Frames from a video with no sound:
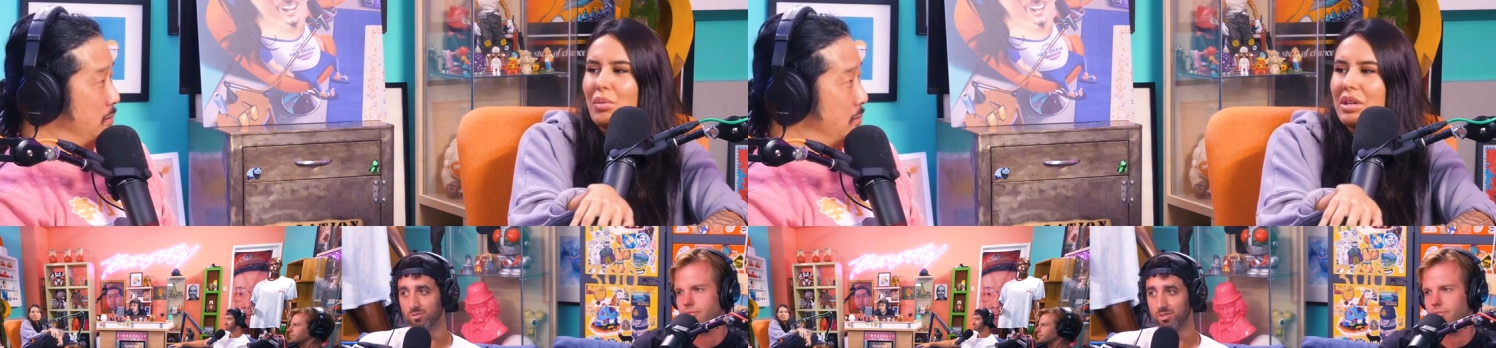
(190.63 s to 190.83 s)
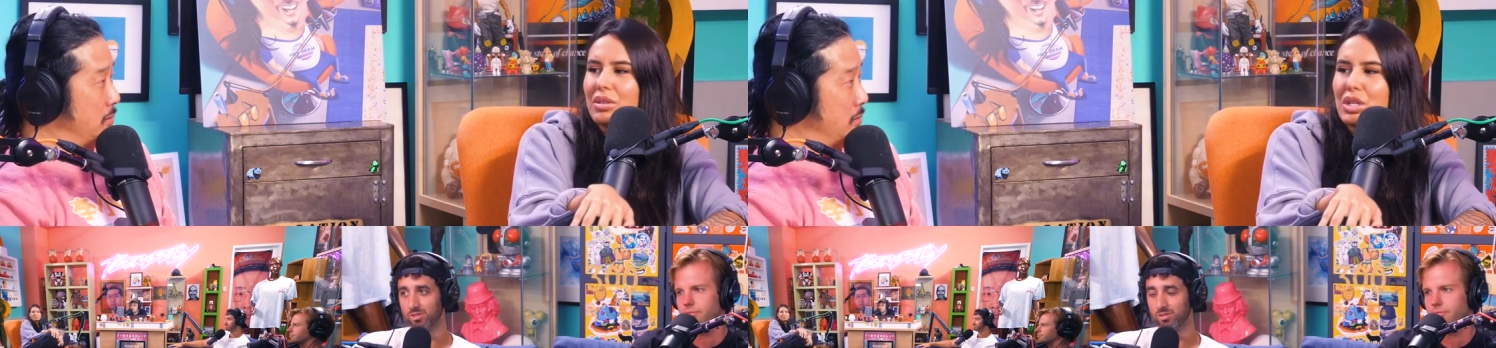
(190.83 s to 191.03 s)

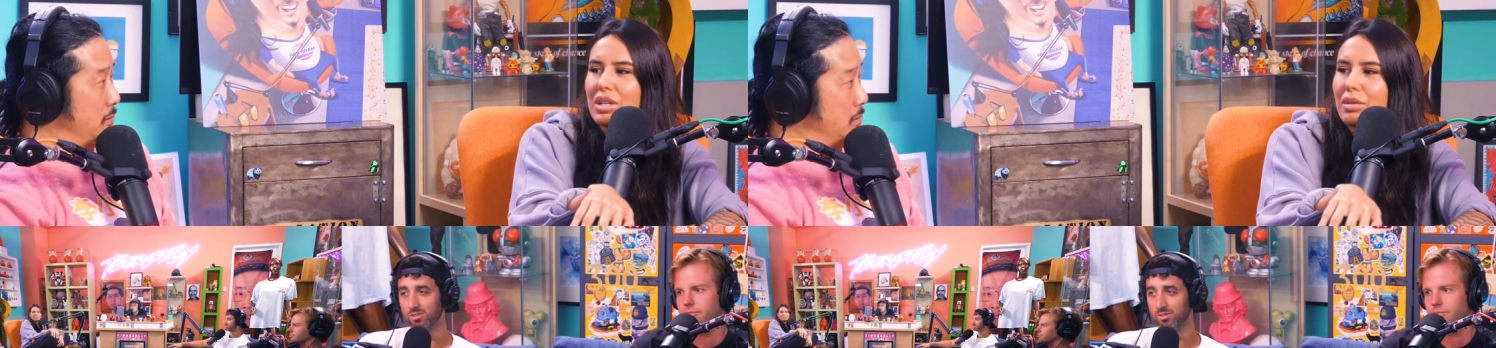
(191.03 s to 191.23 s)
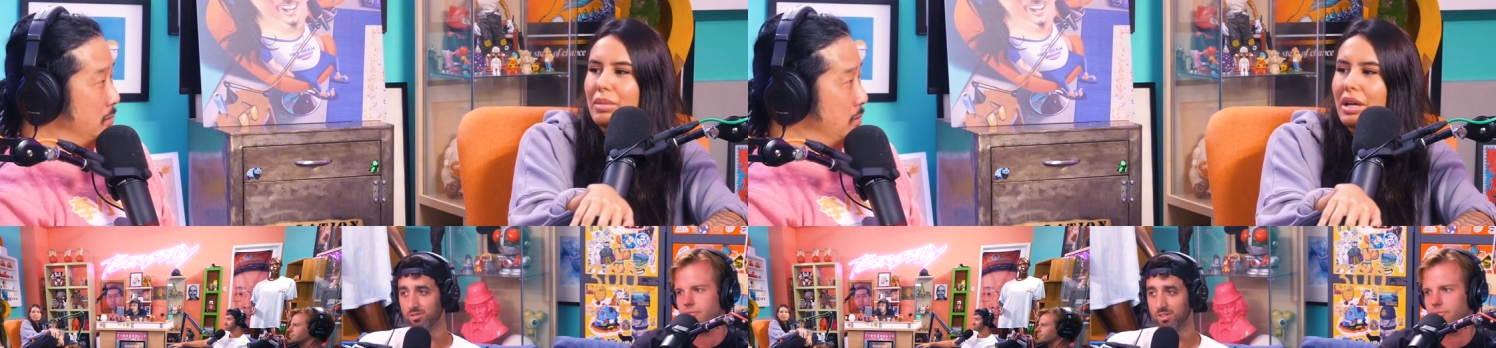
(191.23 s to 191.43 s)
Speaker 1: weird
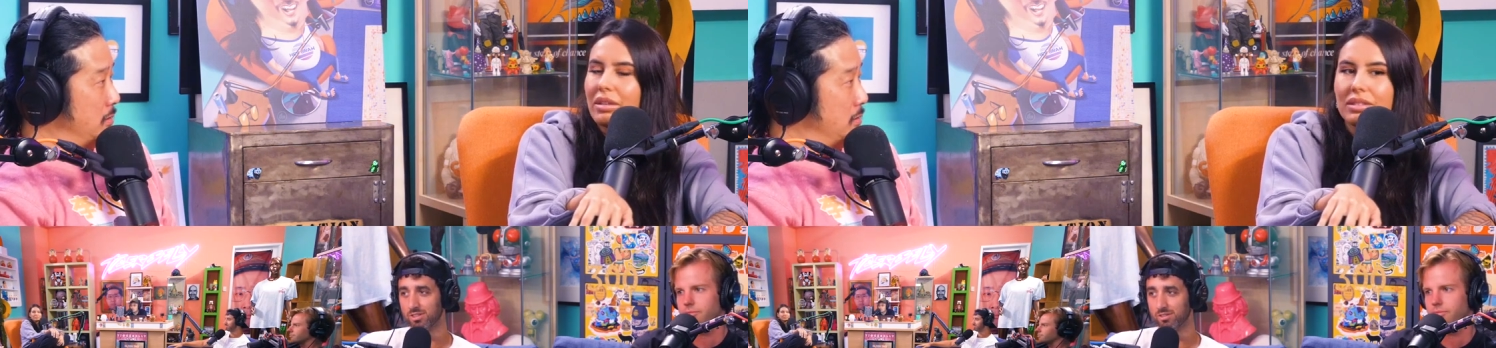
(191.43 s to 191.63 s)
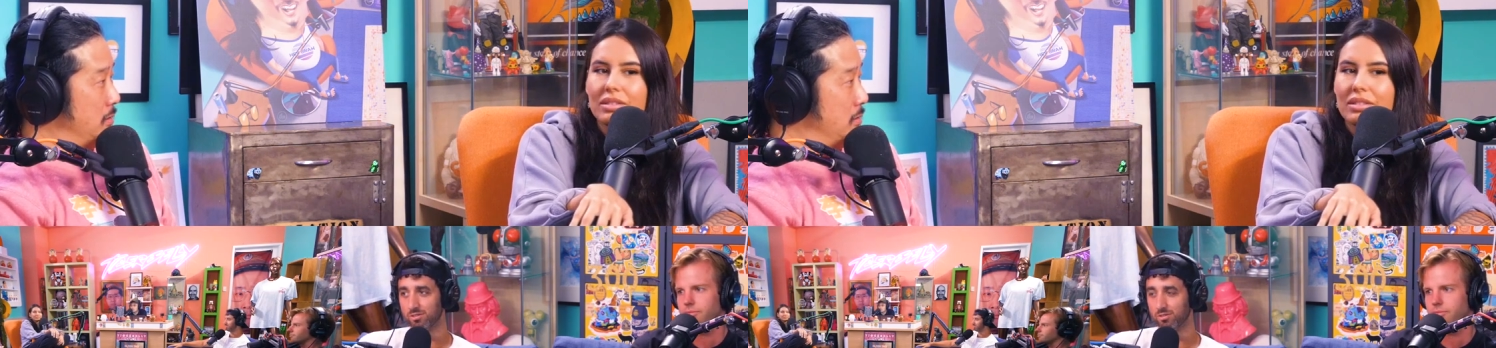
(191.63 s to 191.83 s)
shit
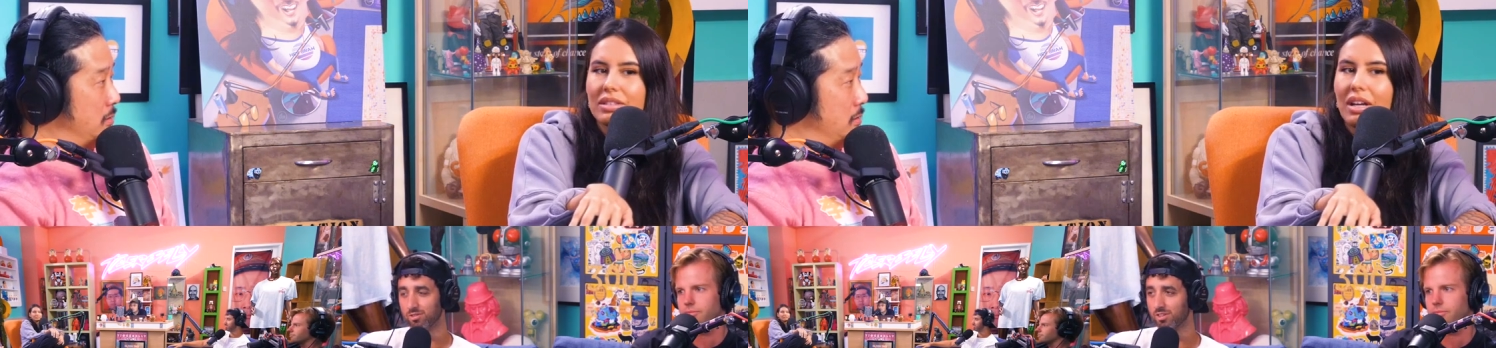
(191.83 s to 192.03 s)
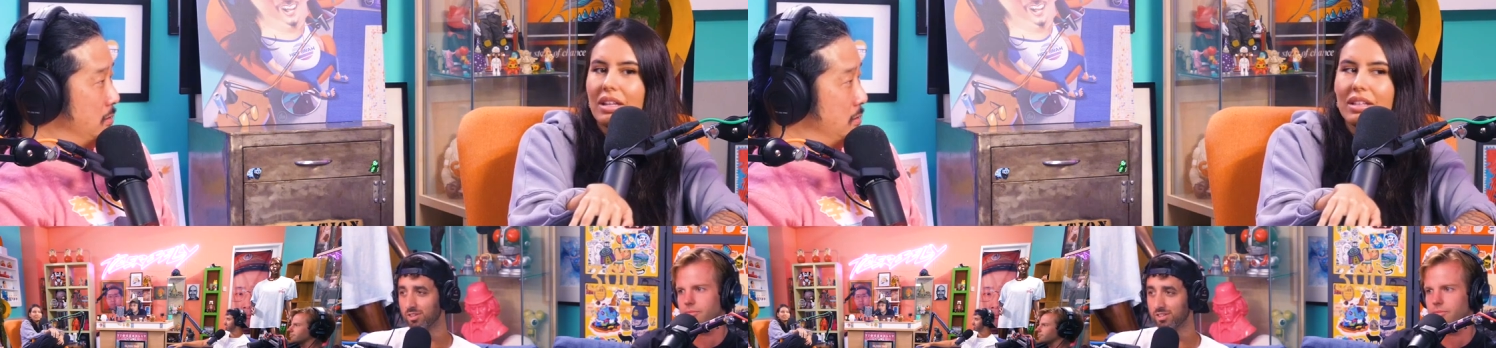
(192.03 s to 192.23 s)
about
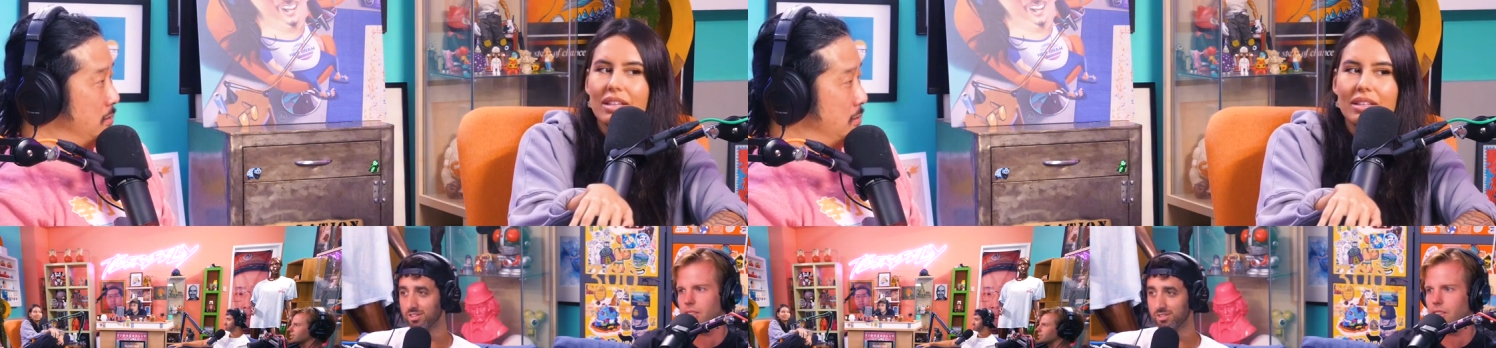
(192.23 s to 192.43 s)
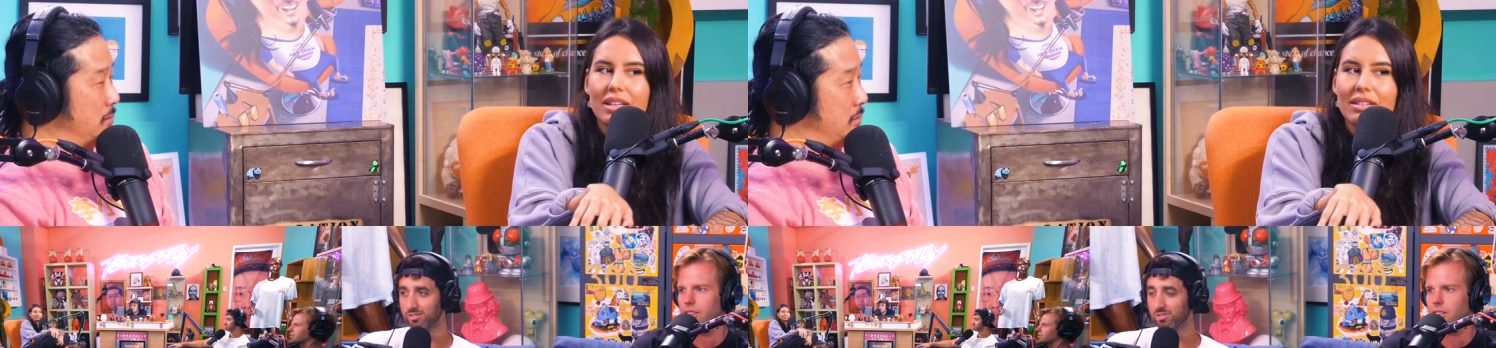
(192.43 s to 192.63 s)

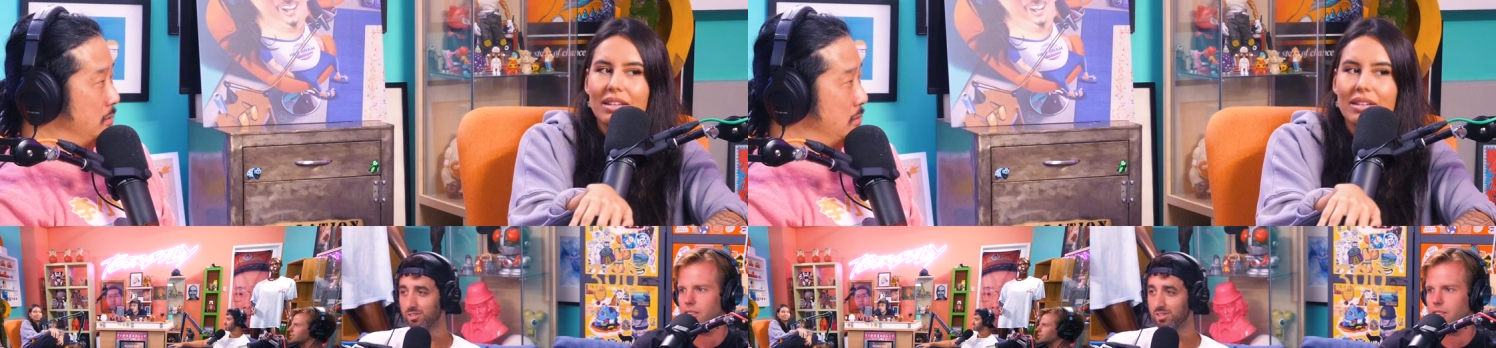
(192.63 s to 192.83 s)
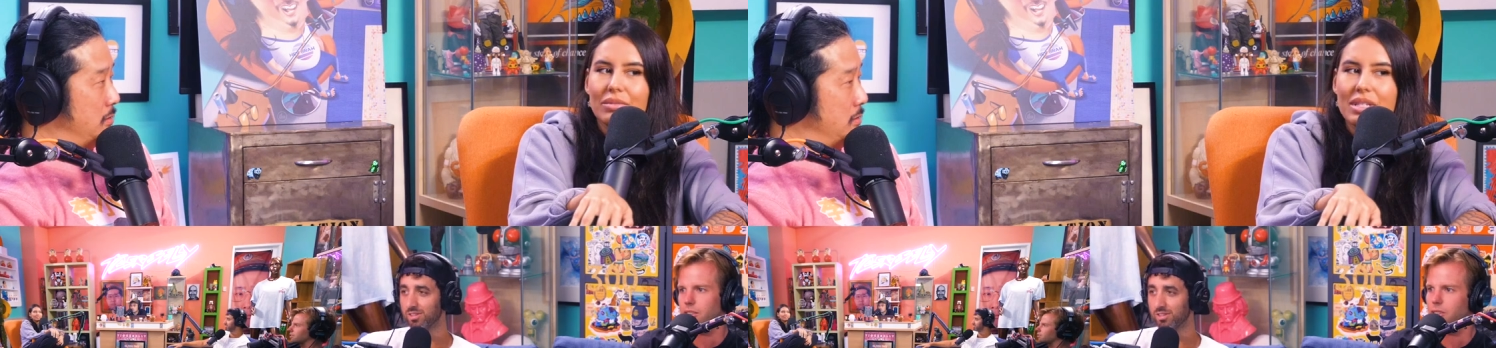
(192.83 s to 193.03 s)
Dali lately,